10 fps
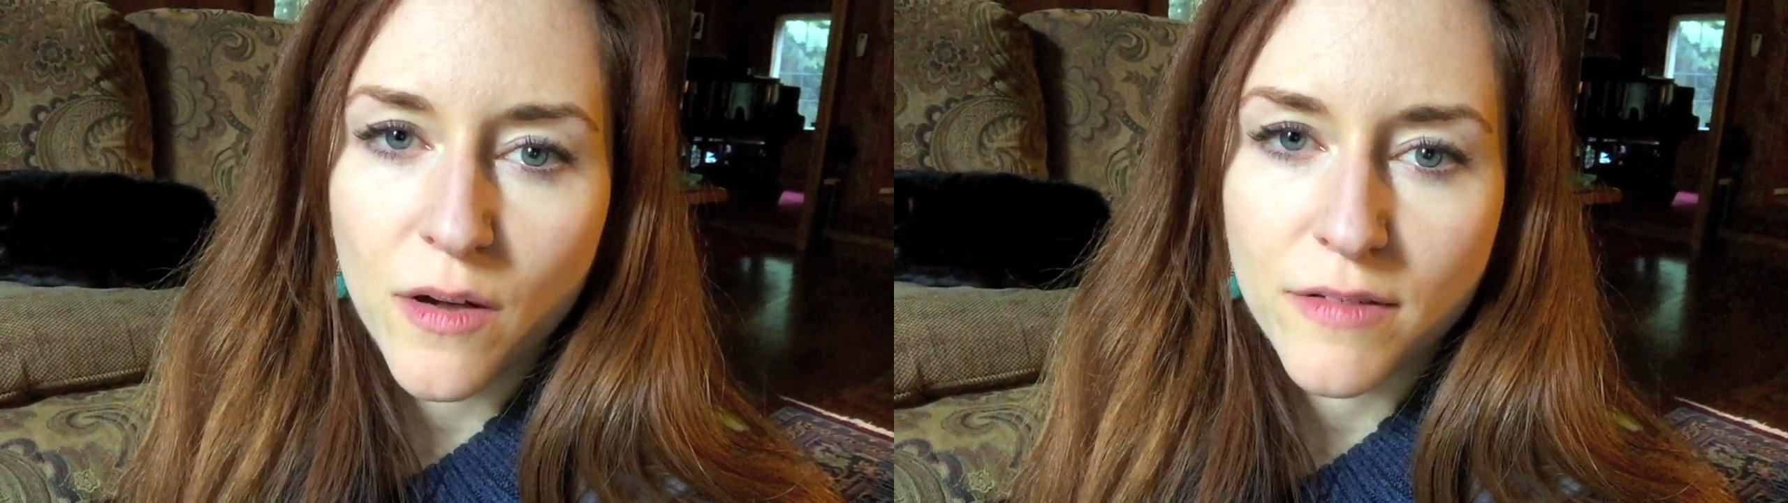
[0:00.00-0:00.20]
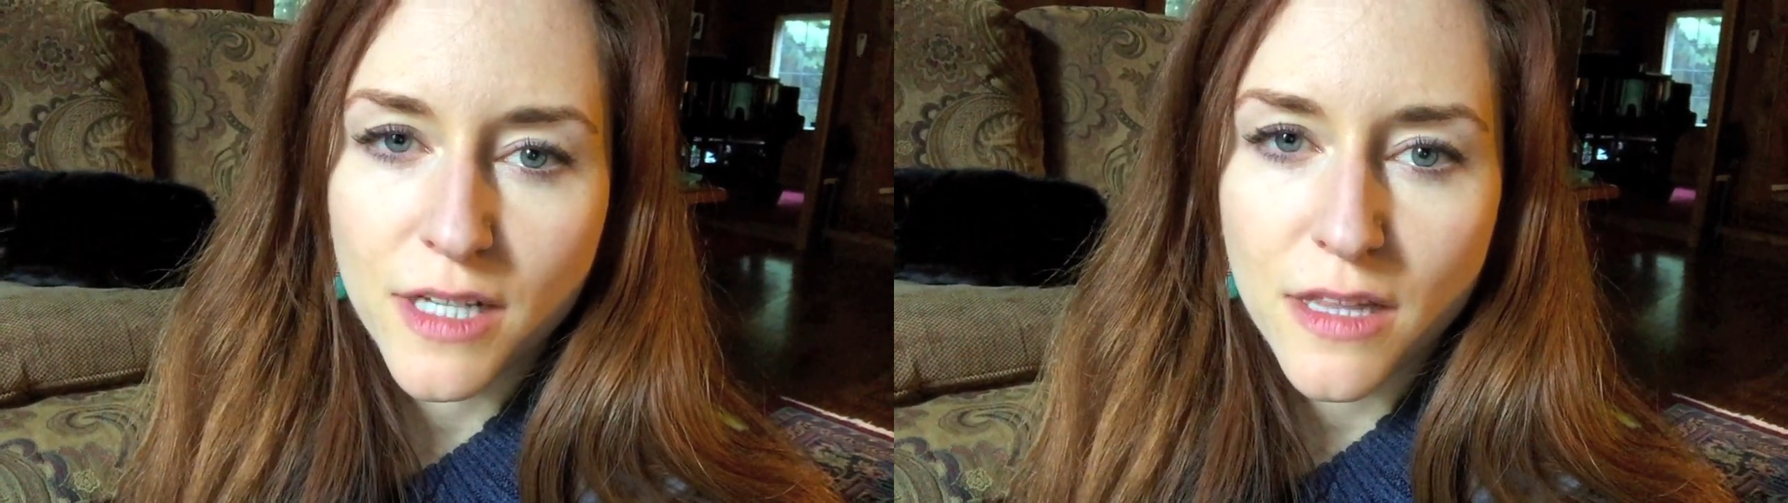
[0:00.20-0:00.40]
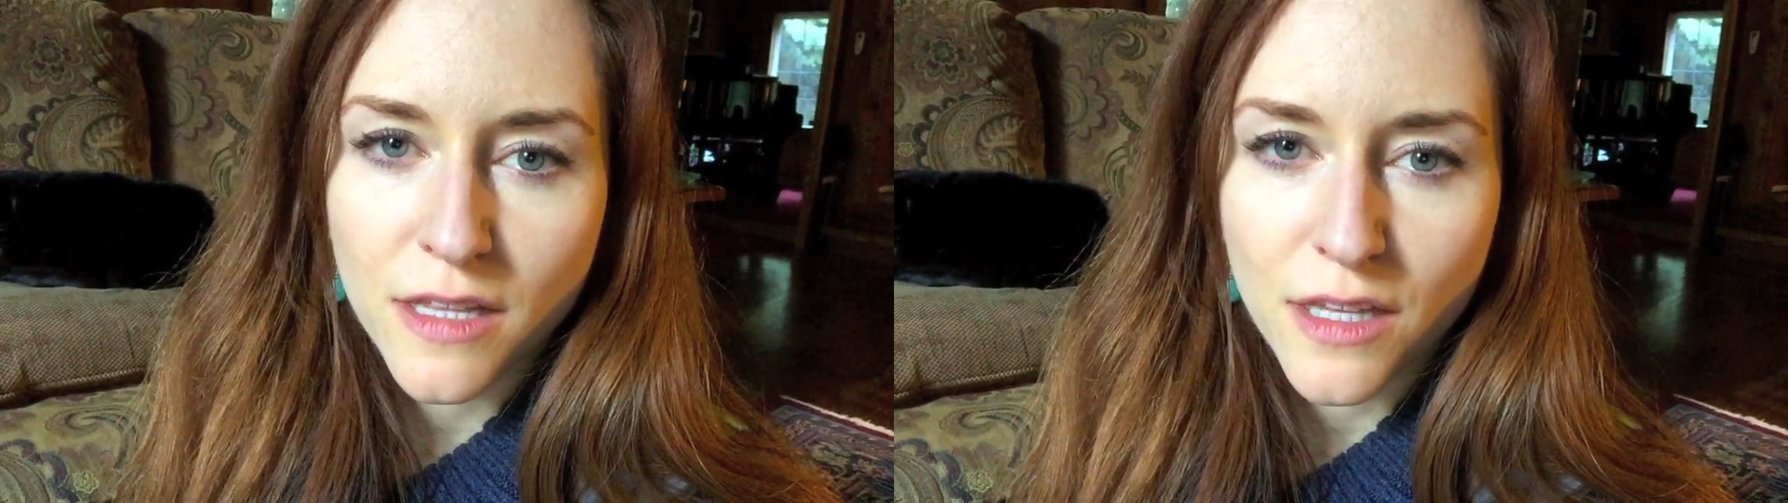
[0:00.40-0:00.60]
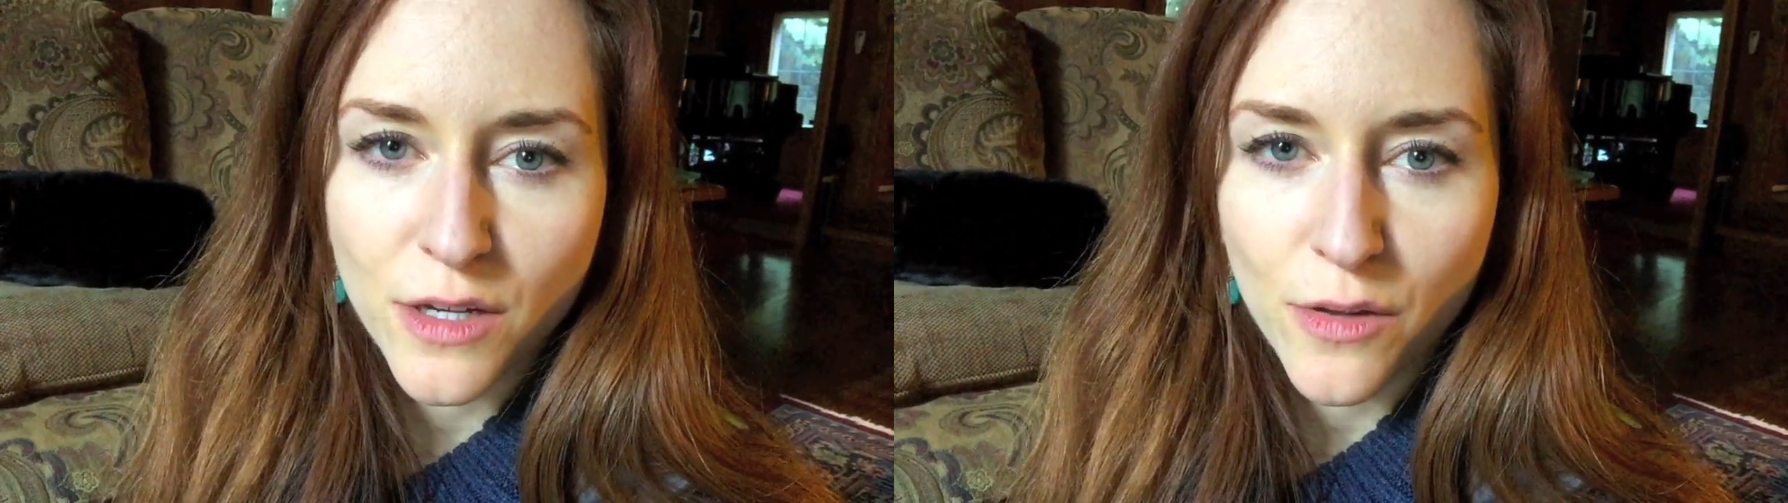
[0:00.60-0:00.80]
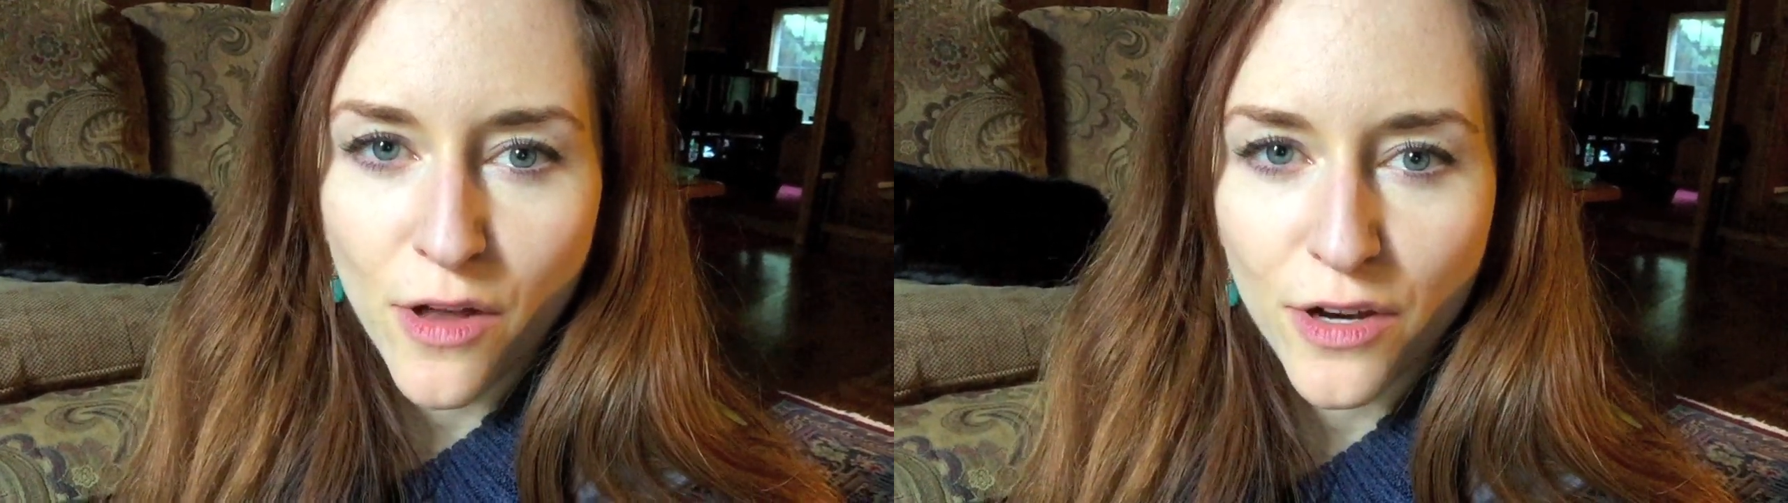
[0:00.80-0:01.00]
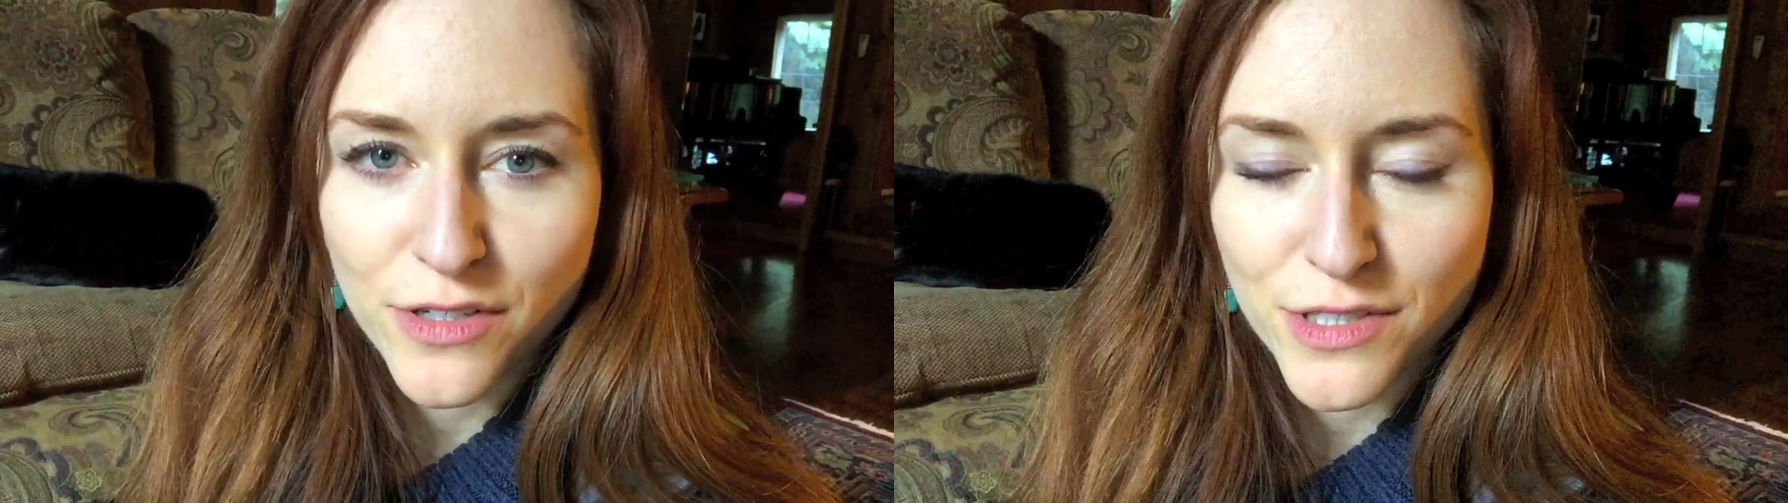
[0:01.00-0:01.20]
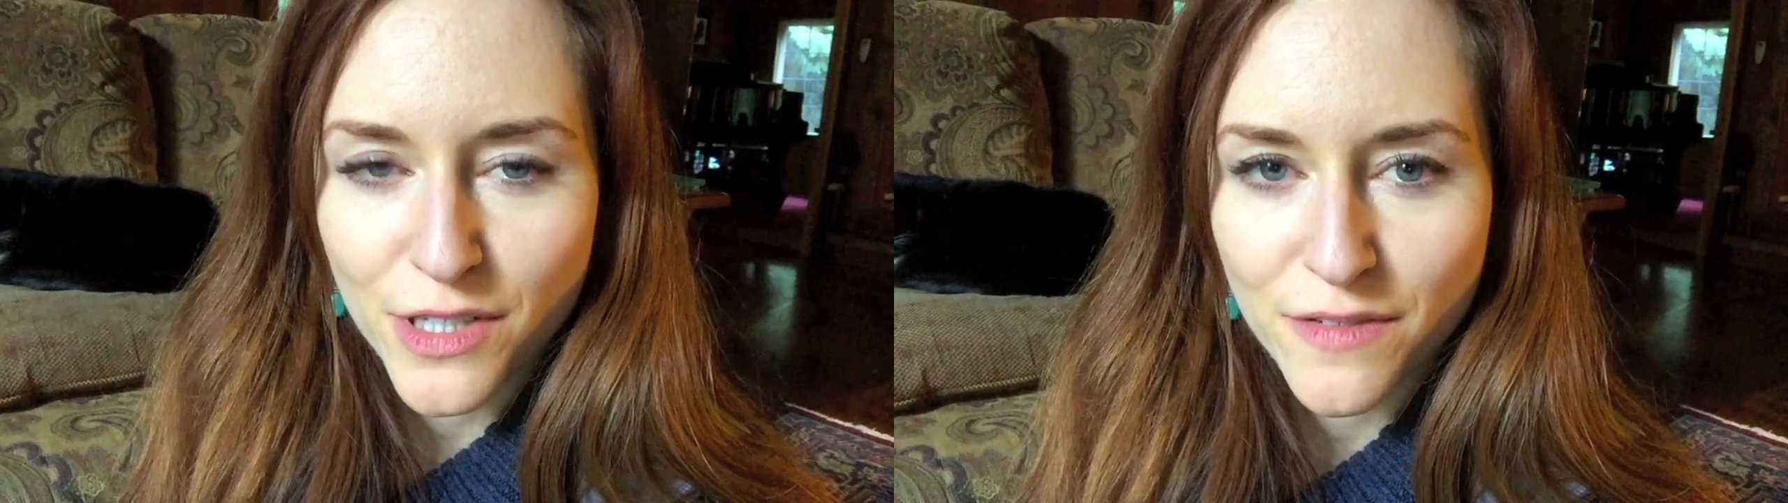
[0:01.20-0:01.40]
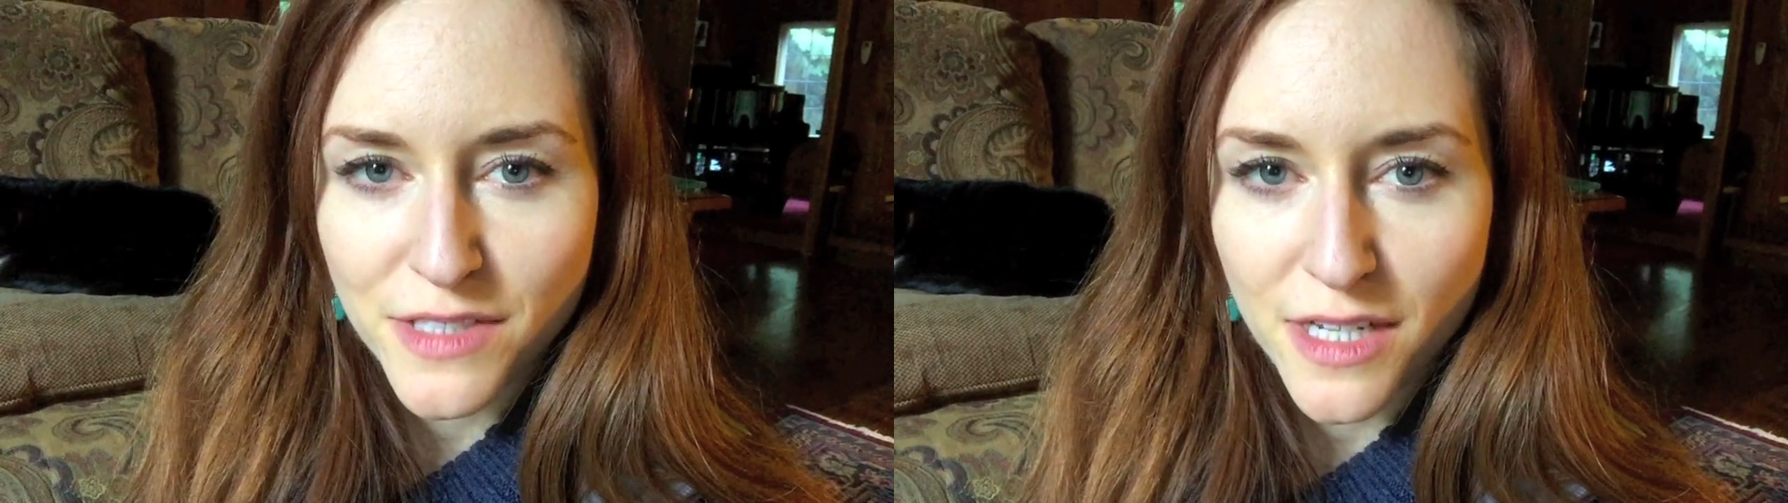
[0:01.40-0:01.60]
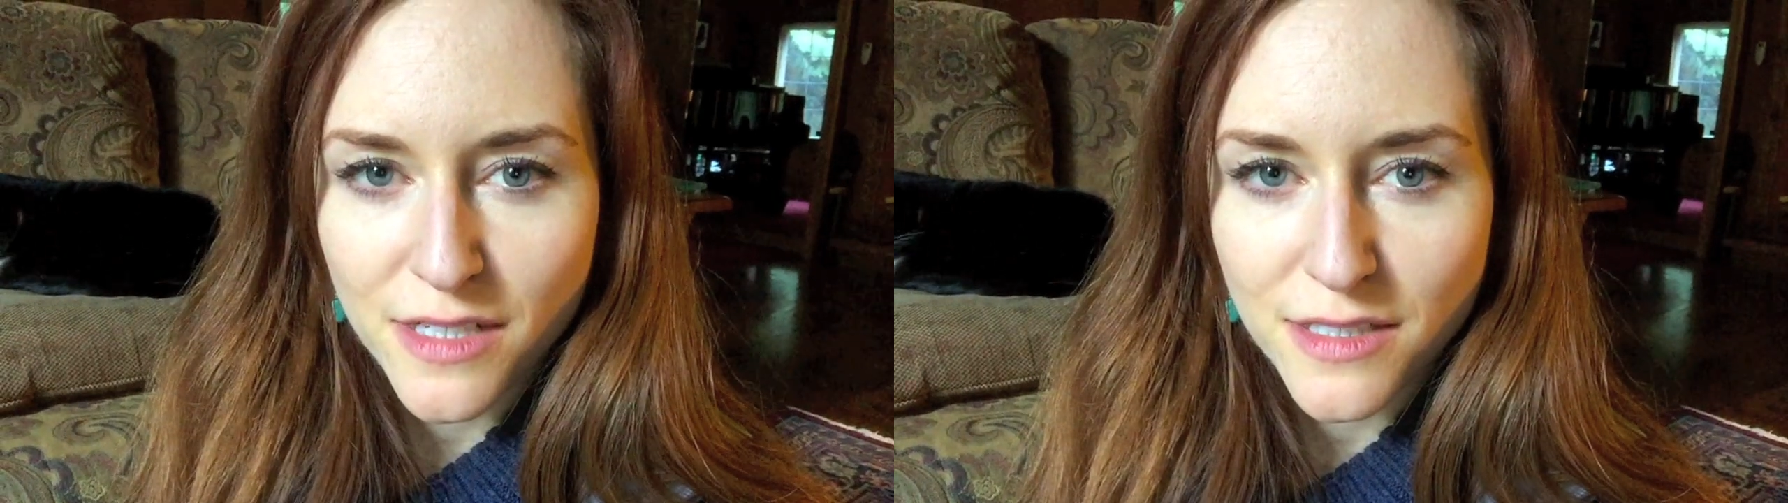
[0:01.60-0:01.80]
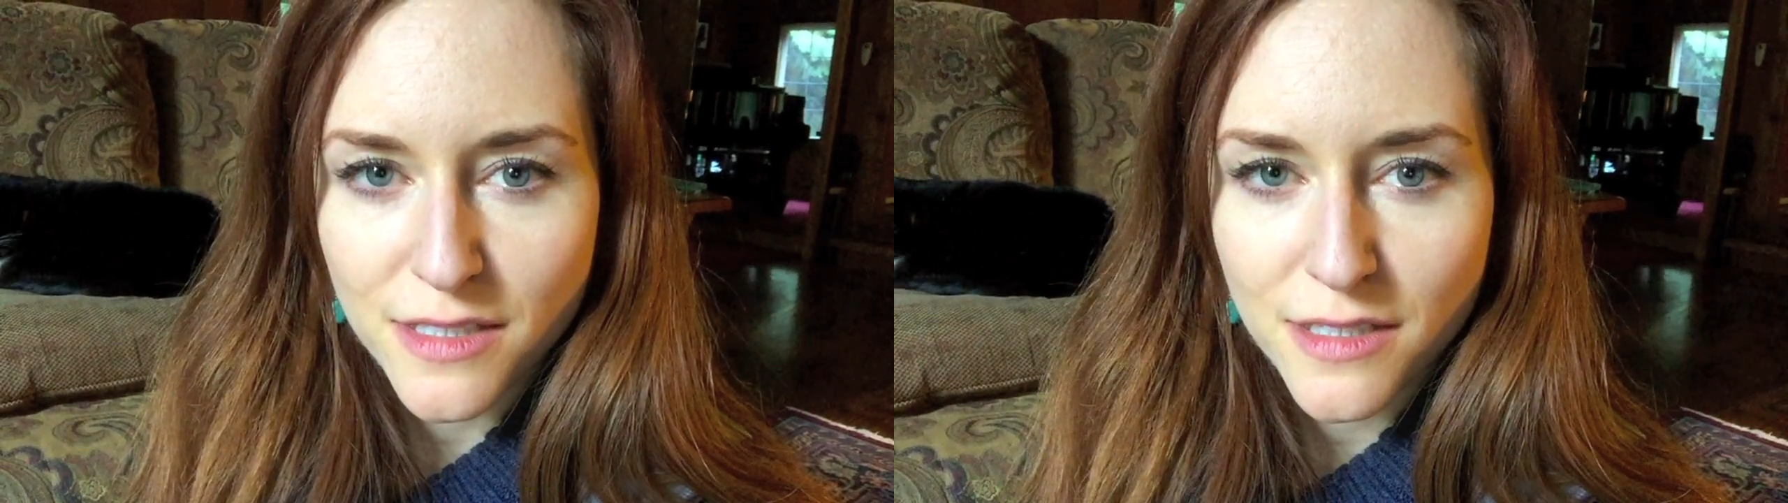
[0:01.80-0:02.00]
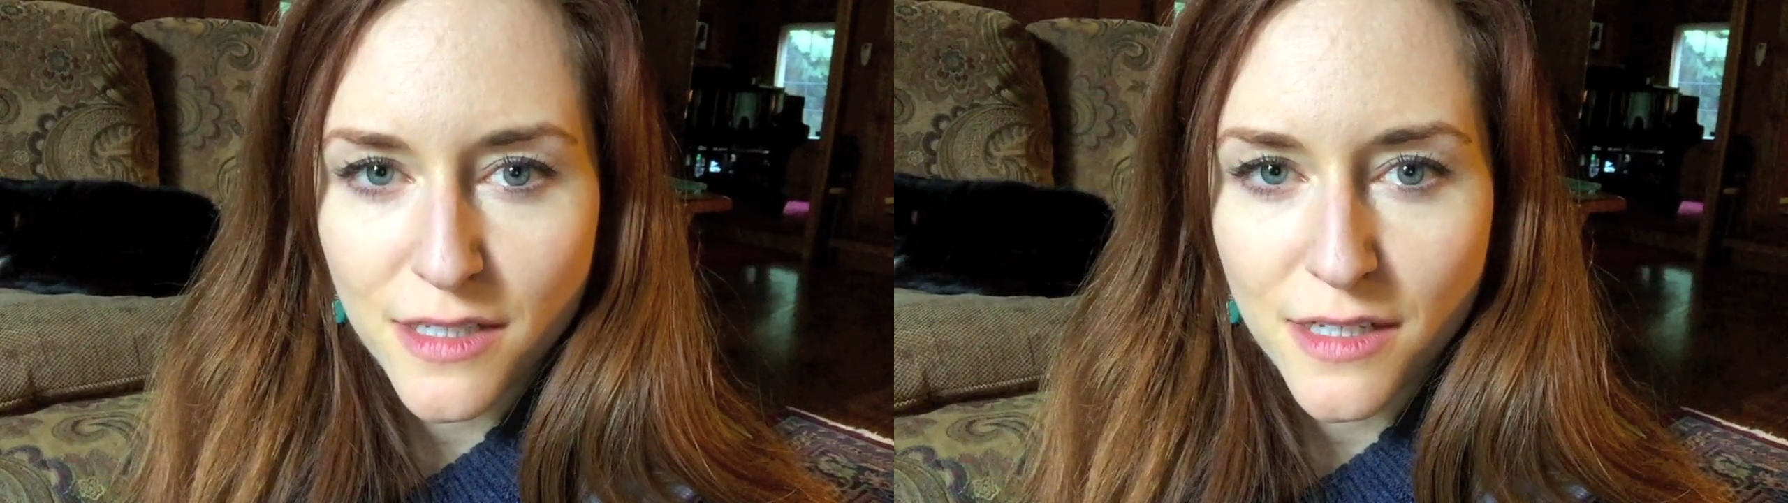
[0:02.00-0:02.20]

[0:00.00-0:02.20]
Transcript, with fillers: of anything that no longer serves us.